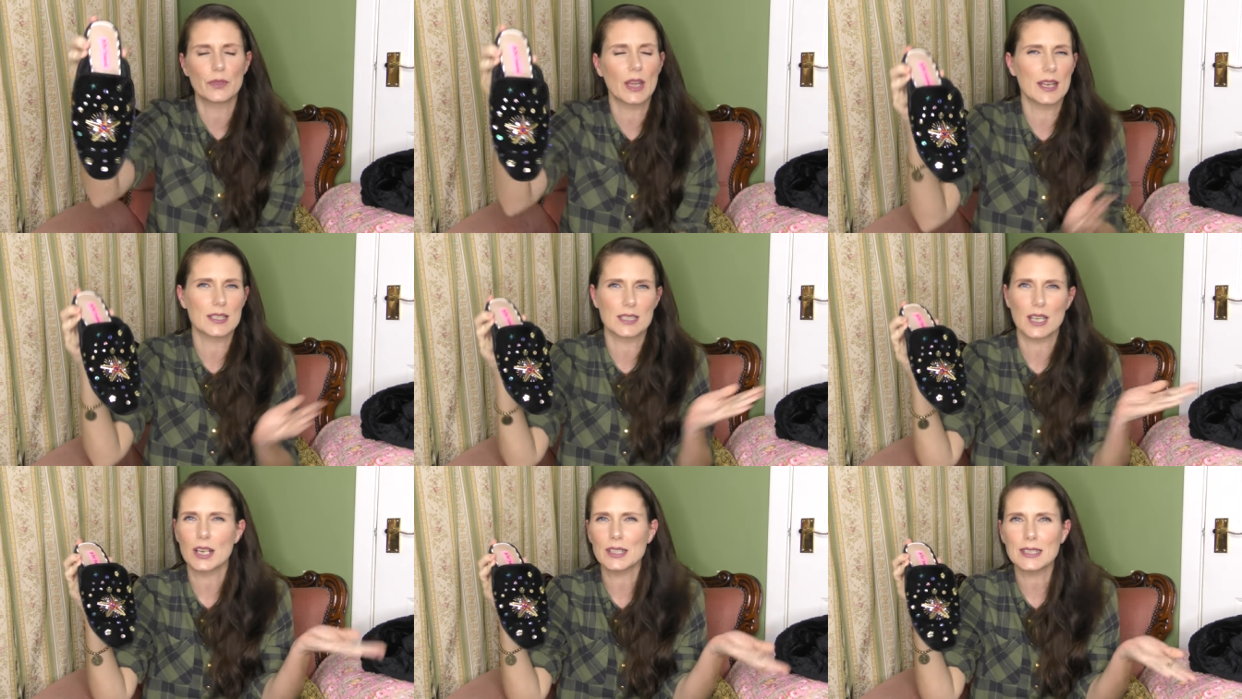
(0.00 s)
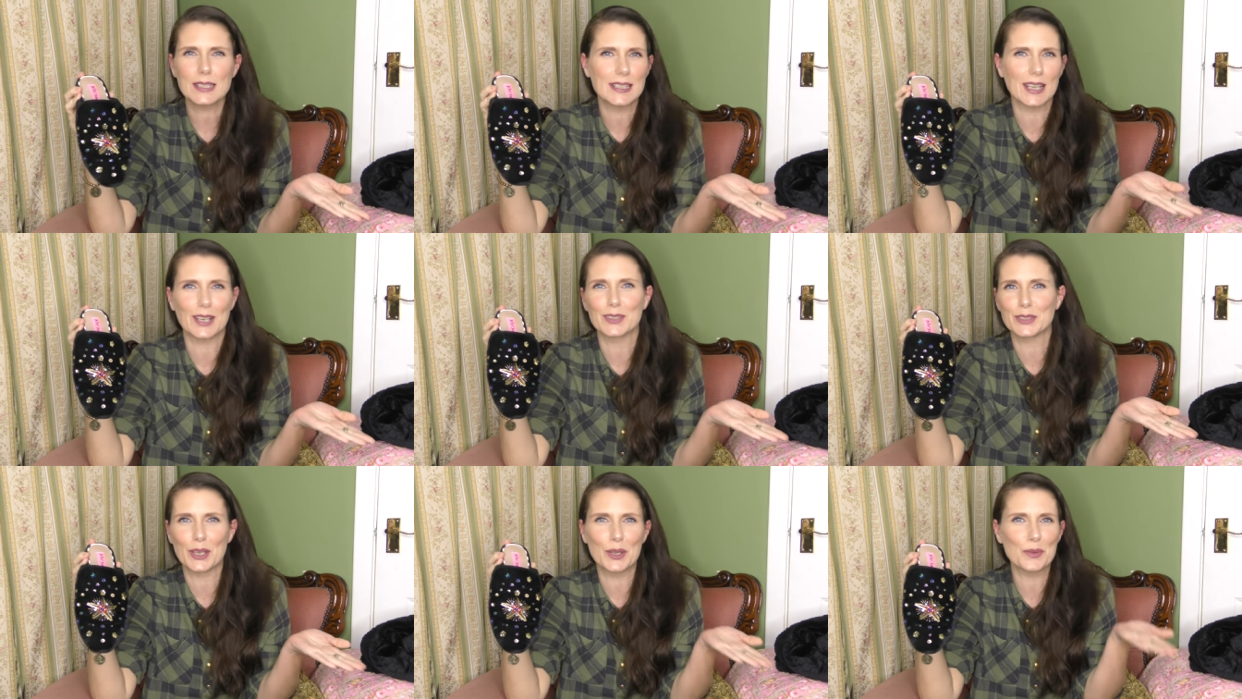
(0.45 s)
It's hard to
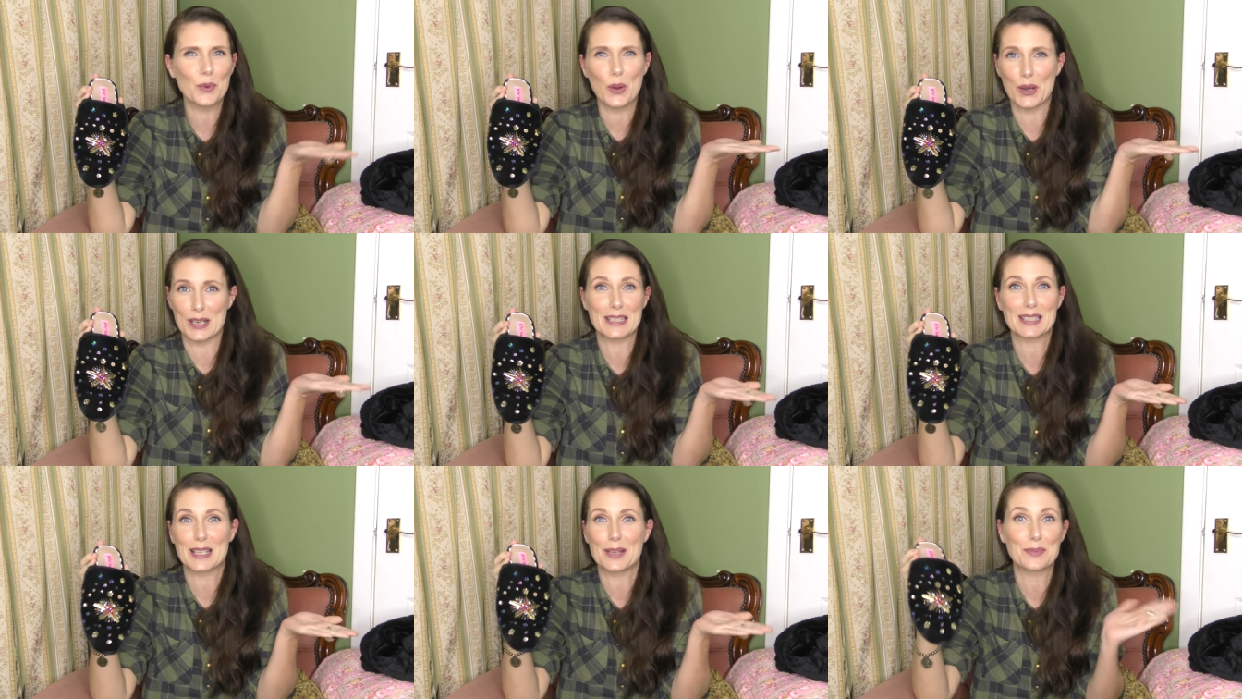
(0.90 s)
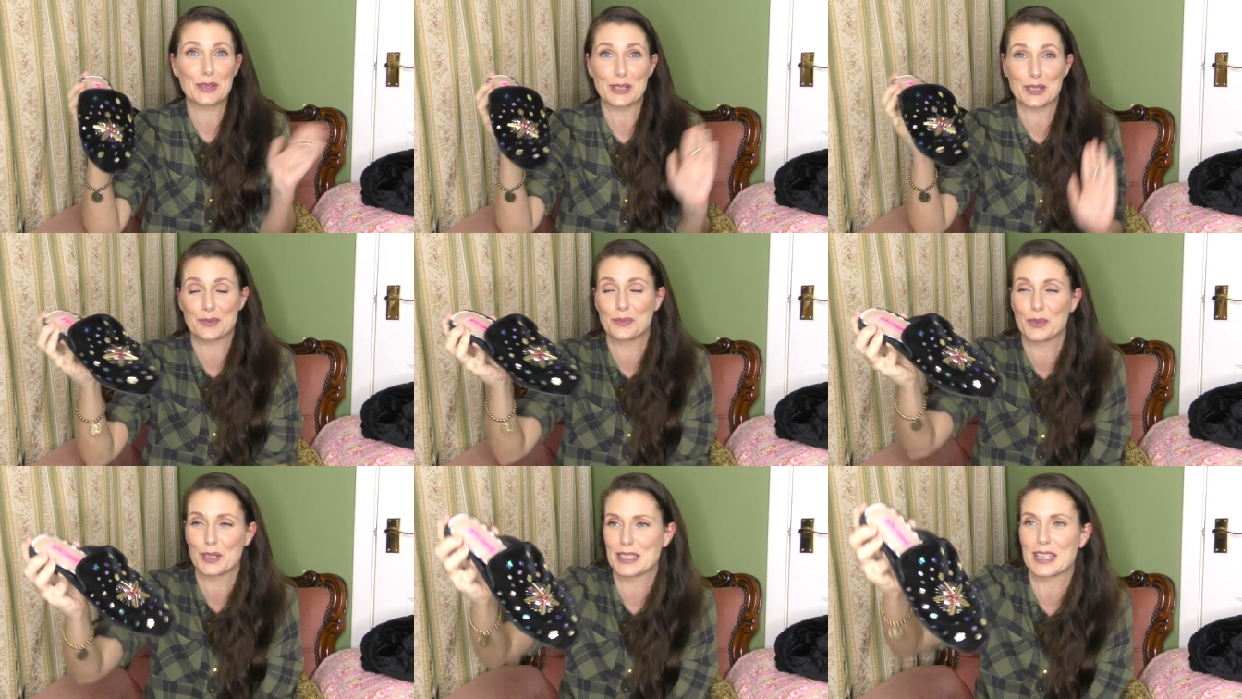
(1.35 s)
tell now what are
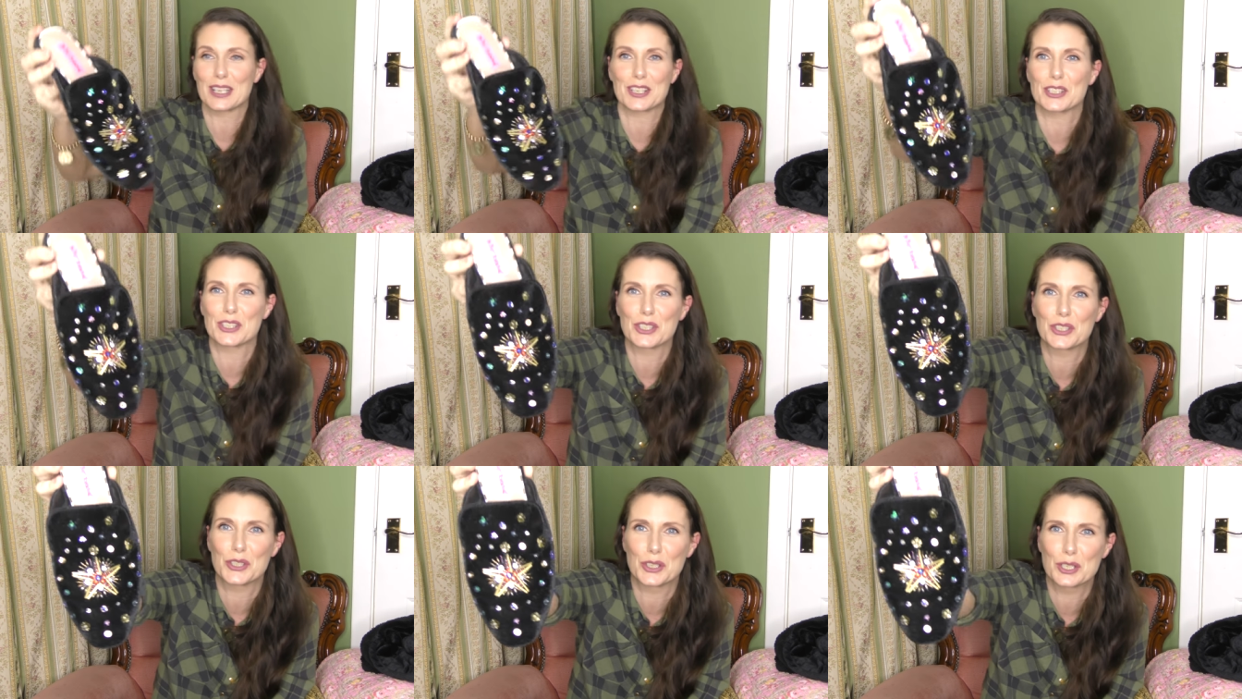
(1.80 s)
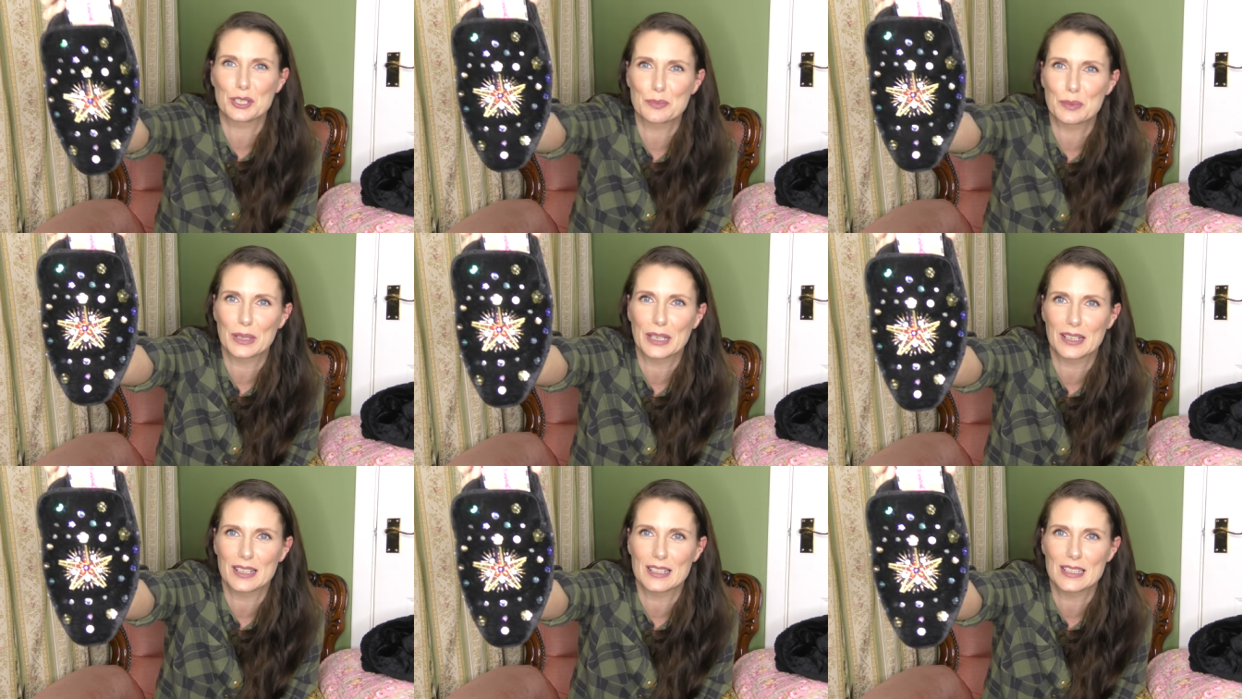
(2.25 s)
slippers and what's actually shoes
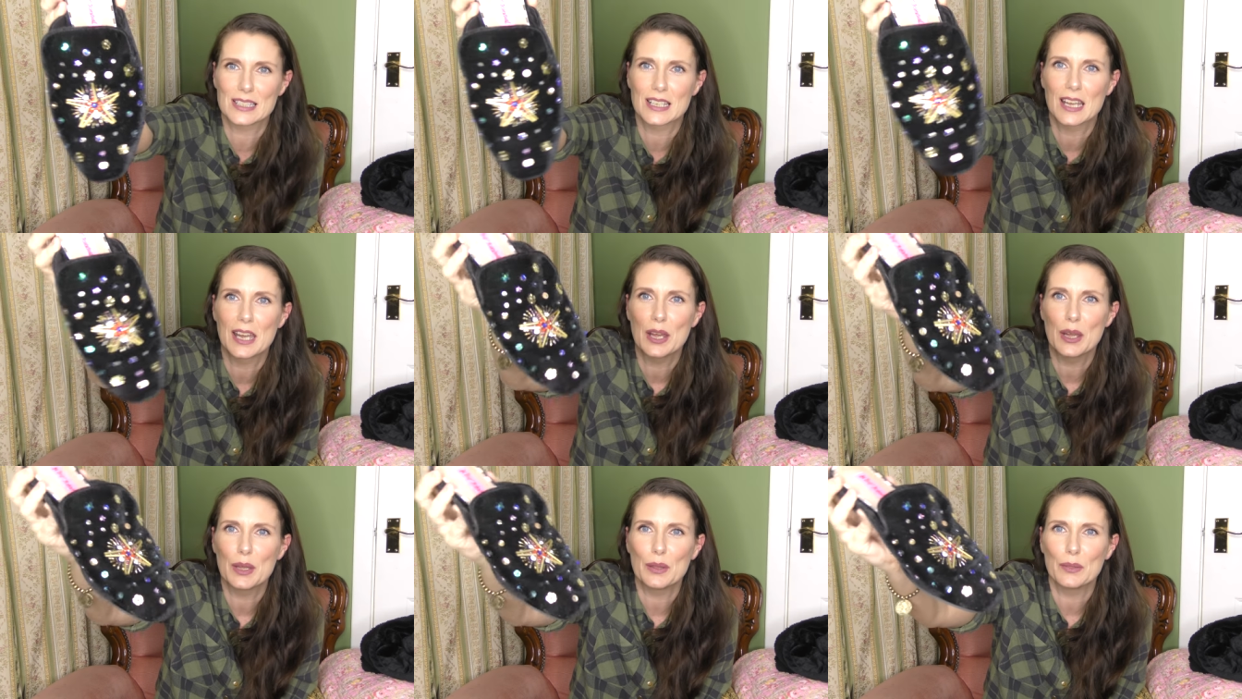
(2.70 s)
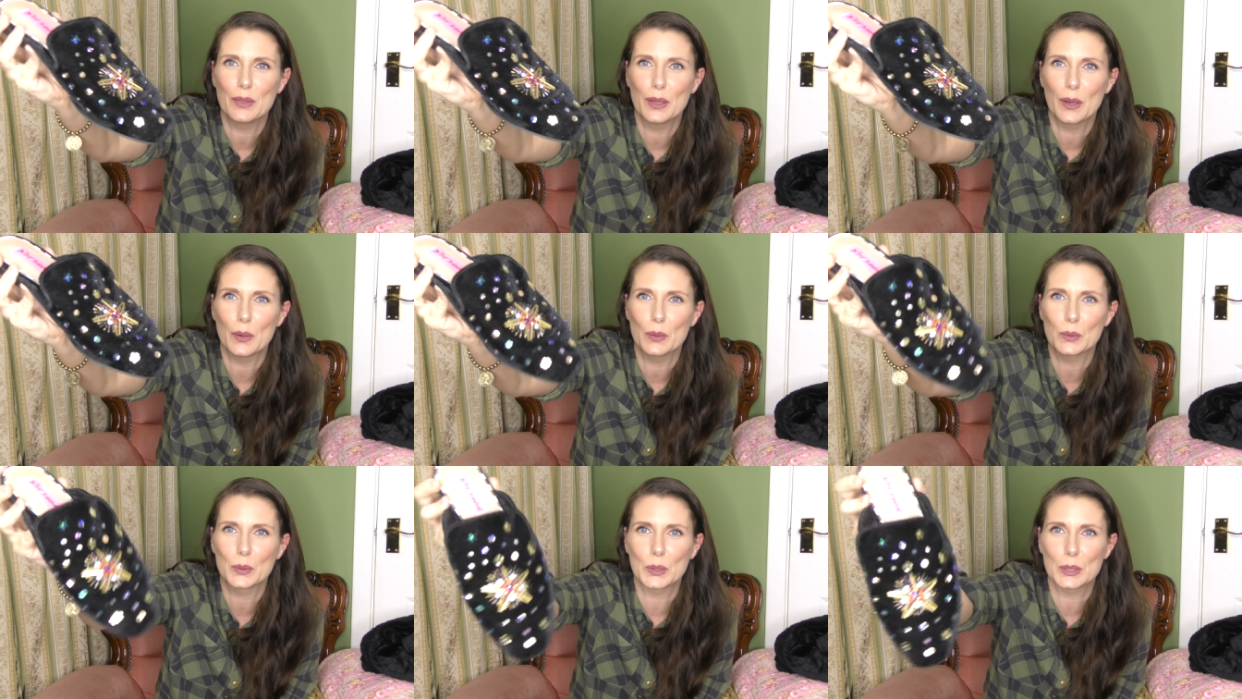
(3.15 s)
because they
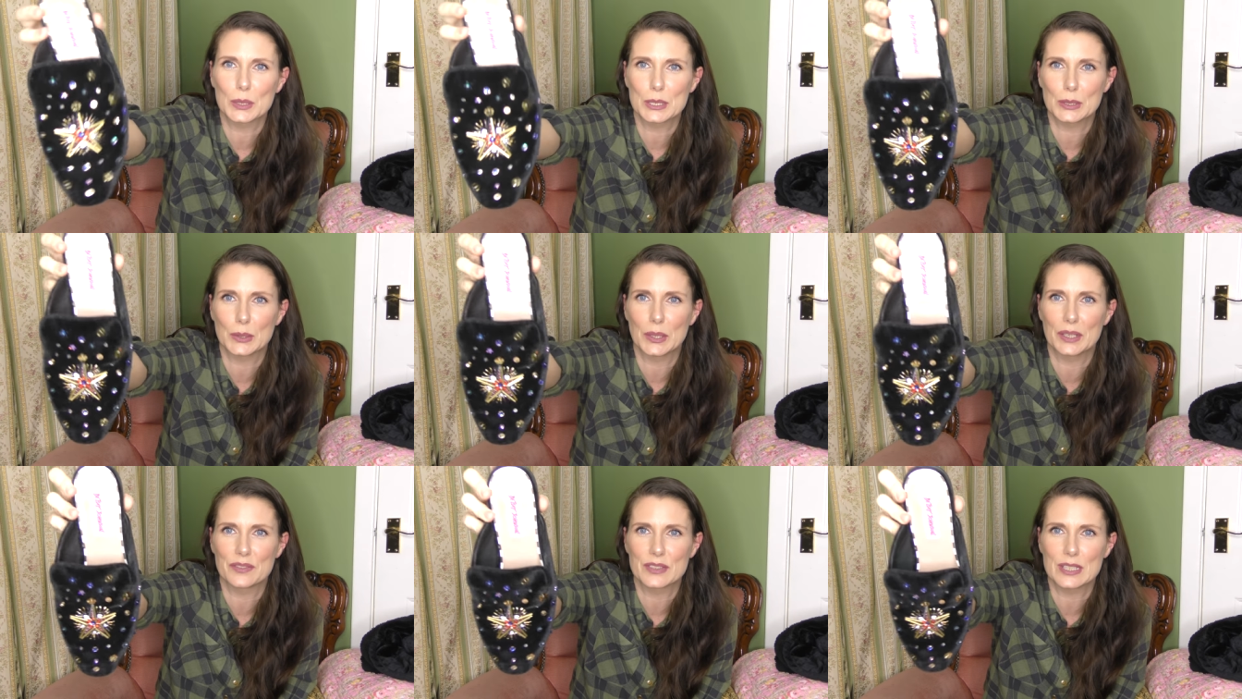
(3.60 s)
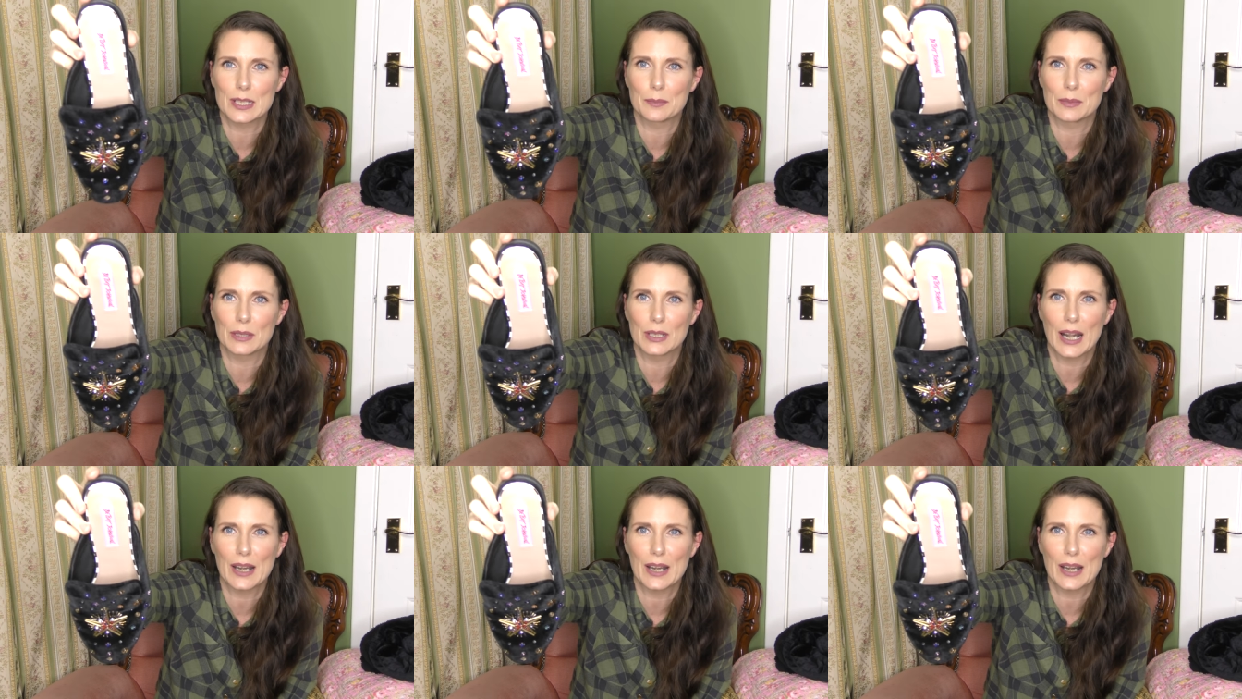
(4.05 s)
all look sort of similar.